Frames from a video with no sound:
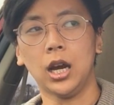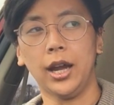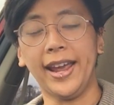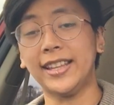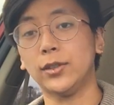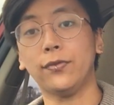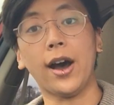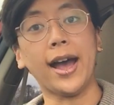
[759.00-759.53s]

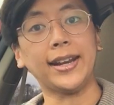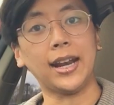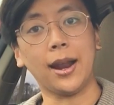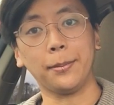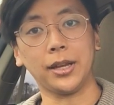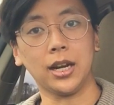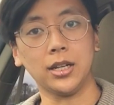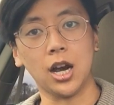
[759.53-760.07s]
it's fine, and
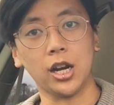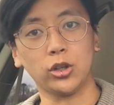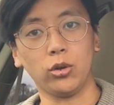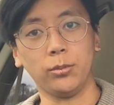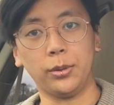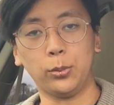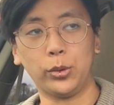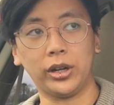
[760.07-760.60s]
I'm going to talk to
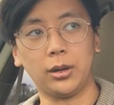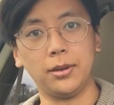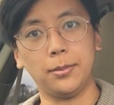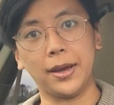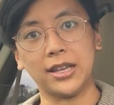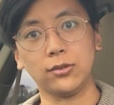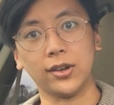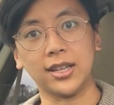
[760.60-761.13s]
him, and we're going to
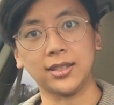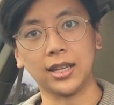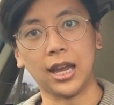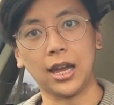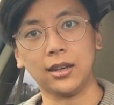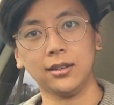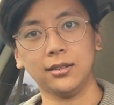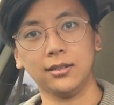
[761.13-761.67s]
be best friends
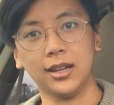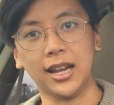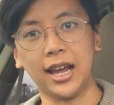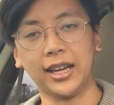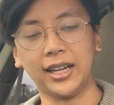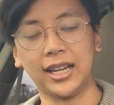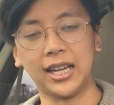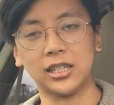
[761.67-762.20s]
again, and I'm
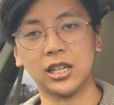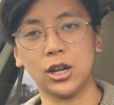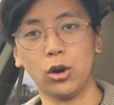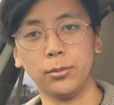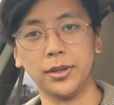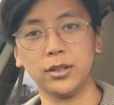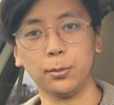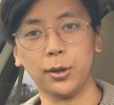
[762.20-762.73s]
going to get to know
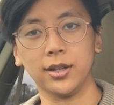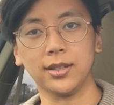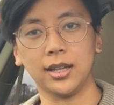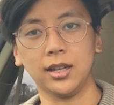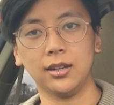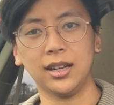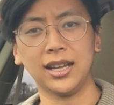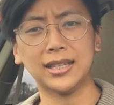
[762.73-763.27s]
him as a
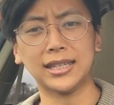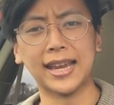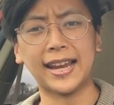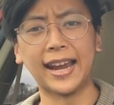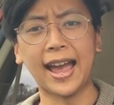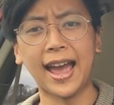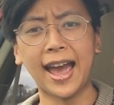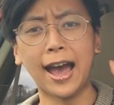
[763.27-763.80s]
person. It's like,
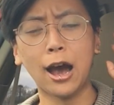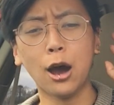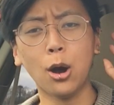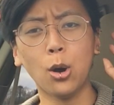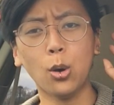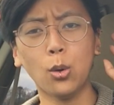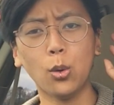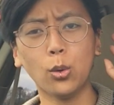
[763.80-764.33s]

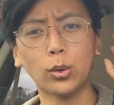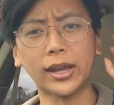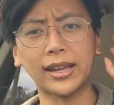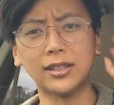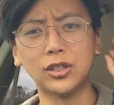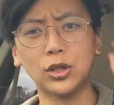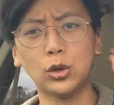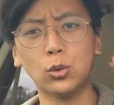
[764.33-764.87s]
how
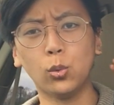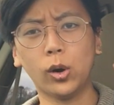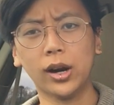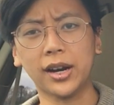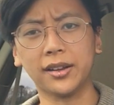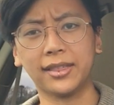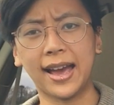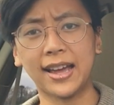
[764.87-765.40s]
can you
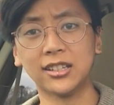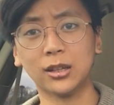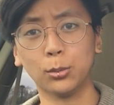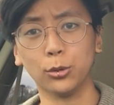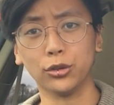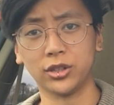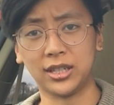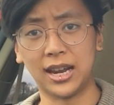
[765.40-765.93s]
work that
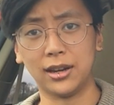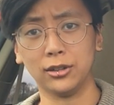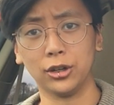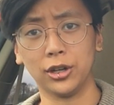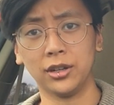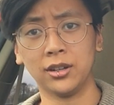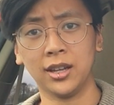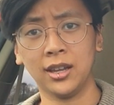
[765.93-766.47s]
double
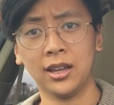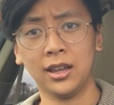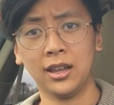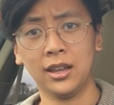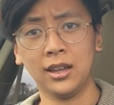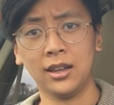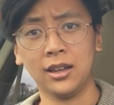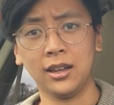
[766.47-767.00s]
standard
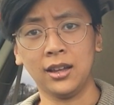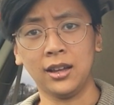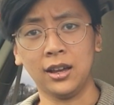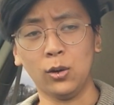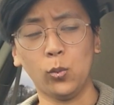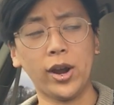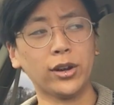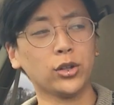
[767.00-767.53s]

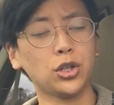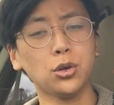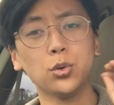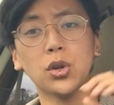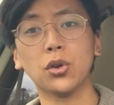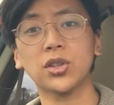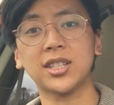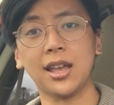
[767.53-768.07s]
where you
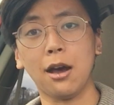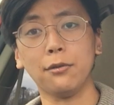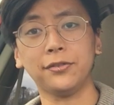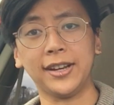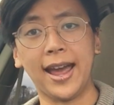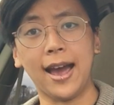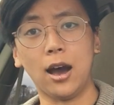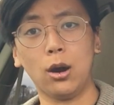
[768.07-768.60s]
yourself
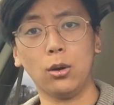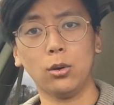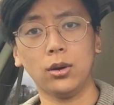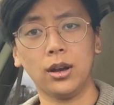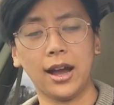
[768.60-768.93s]
now,